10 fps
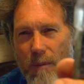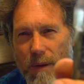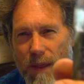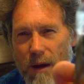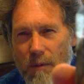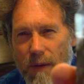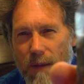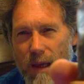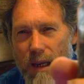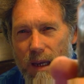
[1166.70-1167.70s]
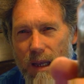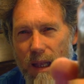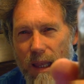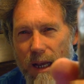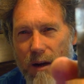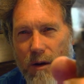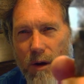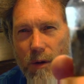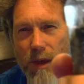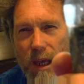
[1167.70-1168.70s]
but then when the later
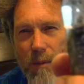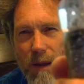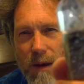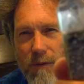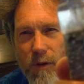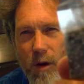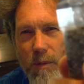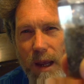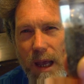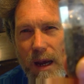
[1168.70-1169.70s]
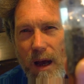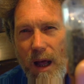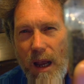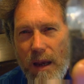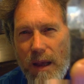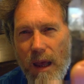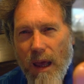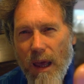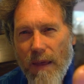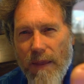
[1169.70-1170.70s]
growth came in and formed a head on it,
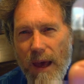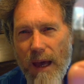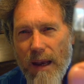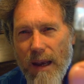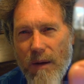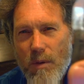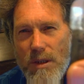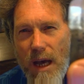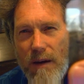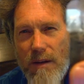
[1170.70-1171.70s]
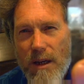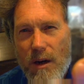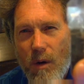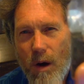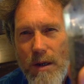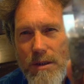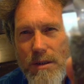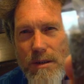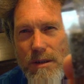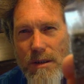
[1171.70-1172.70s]
that was out of clear quartz.
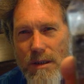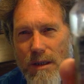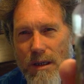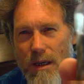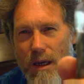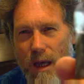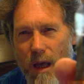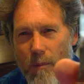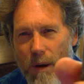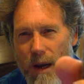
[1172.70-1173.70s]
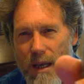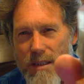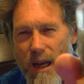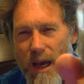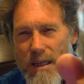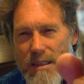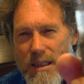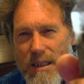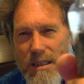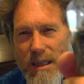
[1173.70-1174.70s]
But it is a nice
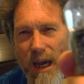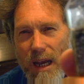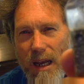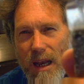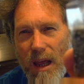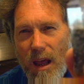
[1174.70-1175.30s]
six-sided